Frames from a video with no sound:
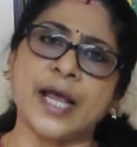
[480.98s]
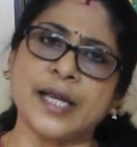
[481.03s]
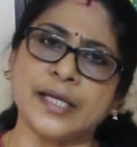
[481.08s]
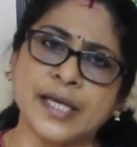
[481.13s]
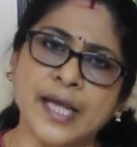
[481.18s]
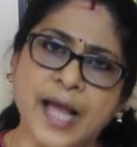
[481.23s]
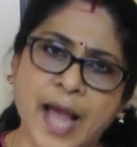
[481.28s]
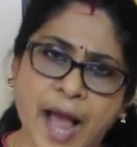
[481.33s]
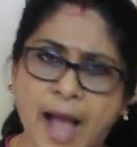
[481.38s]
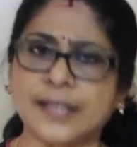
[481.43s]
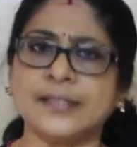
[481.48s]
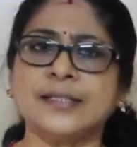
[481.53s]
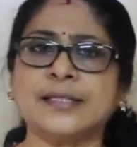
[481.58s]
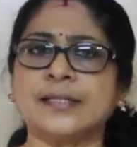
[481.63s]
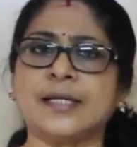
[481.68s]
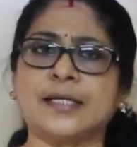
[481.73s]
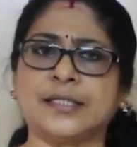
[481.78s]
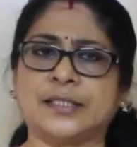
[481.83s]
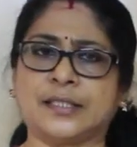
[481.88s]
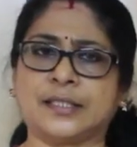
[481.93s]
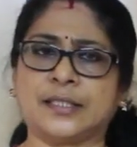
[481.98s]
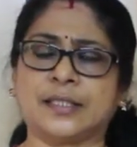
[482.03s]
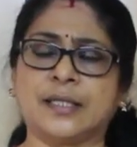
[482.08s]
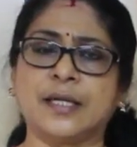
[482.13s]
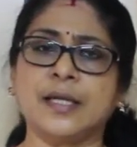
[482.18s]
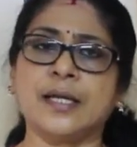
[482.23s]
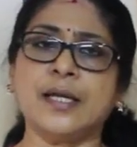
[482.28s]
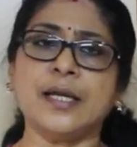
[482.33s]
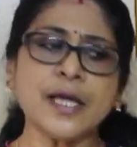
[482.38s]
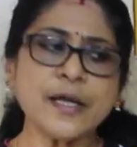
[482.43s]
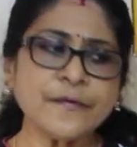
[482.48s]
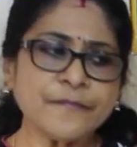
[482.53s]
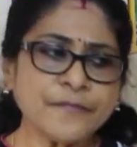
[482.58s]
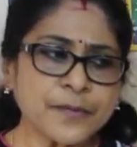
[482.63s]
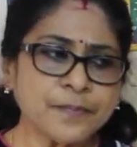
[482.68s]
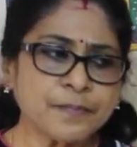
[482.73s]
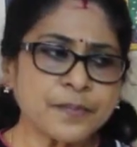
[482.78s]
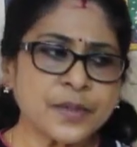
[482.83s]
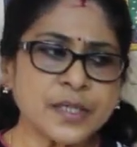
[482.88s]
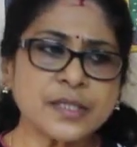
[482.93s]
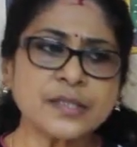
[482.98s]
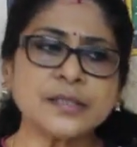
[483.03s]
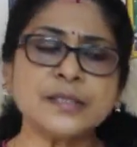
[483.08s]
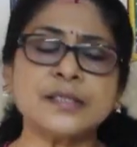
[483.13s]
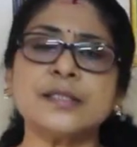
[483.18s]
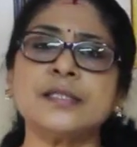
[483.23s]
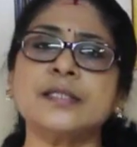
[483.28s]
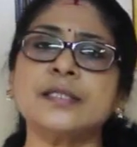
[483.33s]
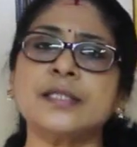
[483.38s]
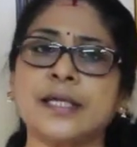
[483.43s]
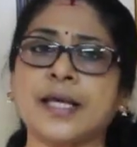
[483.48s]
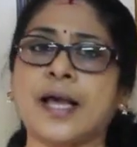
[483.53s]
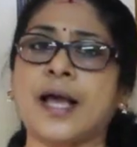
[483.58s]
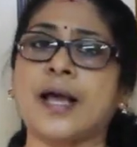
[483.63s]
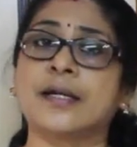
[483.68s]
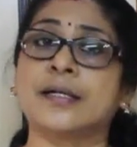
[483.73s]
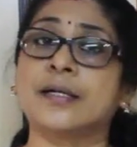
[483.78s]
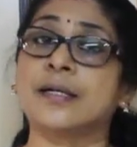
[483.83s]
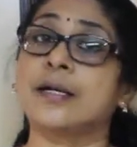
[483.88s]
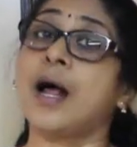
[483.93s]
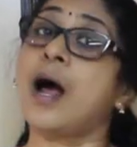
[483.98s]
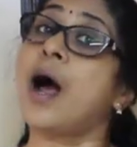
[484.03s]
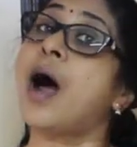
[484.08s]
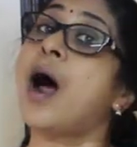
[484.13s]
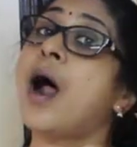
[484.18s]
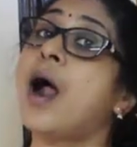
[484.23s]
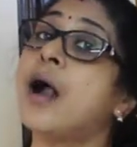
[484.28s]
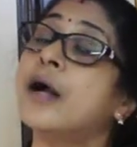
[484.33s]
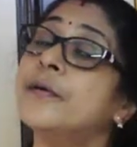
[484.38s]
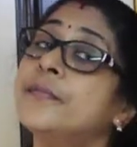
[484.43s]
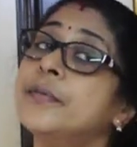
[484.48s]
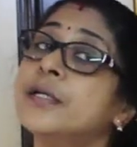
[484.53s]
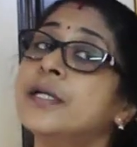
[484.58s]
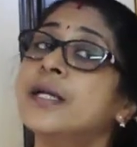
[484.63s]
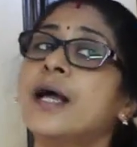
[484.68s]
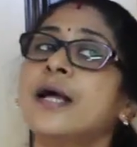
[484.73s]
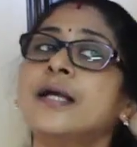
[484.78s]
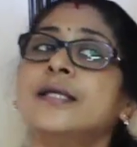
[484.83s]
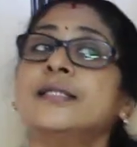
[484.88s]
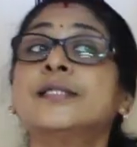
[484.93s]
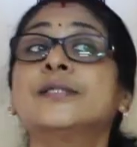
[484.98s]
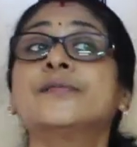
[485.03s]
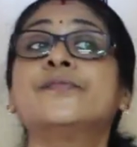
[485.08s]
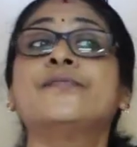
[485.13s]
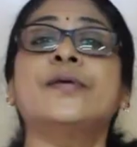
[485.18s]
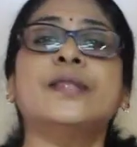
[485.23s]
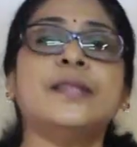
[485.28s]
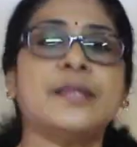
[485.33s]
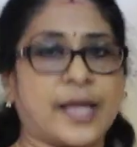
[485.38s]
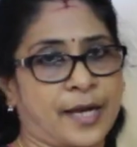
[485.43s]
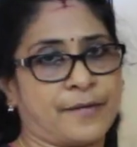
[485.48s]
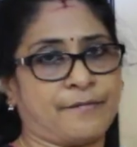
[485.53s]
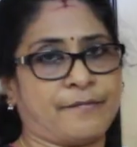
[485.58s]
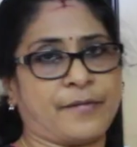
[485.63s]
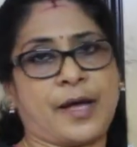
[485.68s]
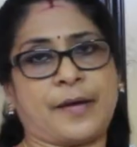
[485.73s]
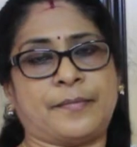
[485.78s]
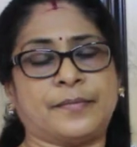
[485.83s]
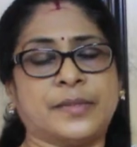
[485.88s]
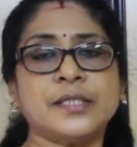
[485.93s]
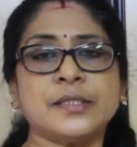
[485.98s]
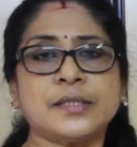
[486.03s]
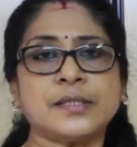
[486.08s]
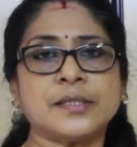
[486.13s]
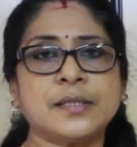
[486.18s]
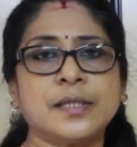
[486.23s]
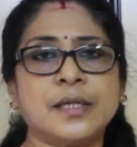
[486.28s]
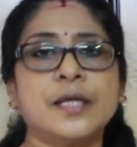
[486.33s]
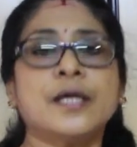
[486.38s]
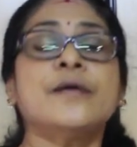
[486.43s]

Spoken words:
any anxiety. If a person can harmonize with the environment,